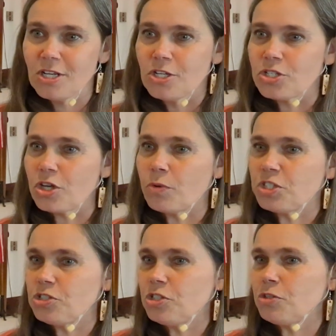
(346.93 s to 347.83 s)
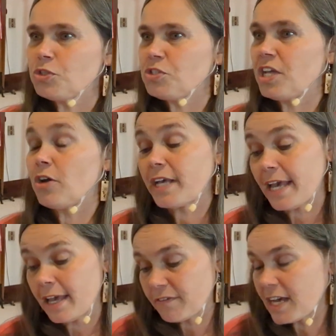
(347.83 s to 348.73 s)
So what you do is you say,
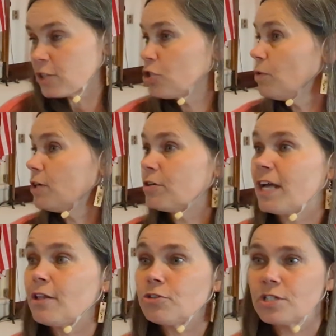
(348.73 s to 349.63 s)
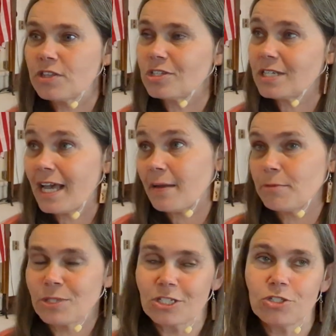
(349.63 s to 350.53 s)
okay, I've got $200 at the time. It
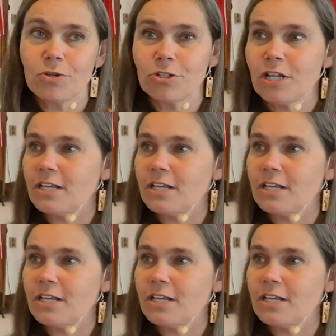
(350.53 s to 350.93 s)
was like $200.